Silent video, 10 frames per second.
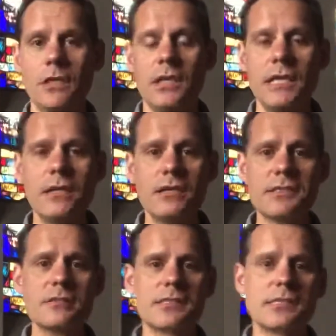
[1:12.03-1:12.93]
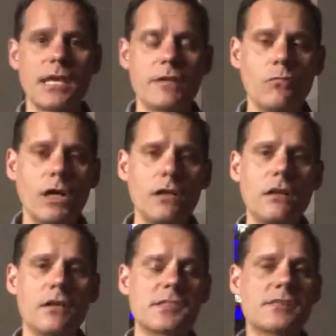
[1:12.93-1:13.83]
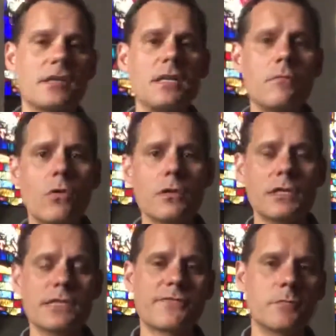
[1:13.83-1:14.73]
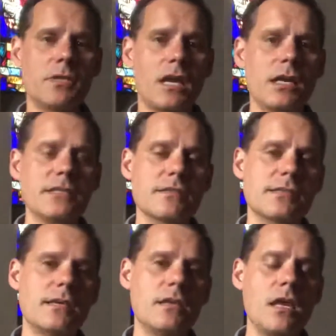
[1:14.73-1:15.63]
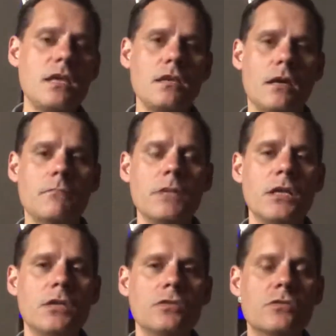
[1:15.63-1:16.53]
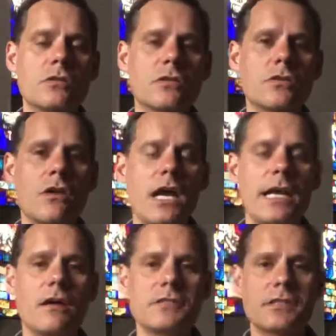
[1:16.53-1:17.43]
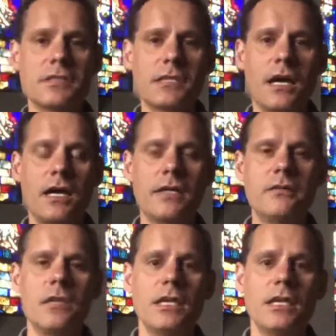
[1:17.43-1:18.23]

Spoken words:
He doesn't say, well, on Sunday mornings from 9 to 10 a.m., you can cry out to God.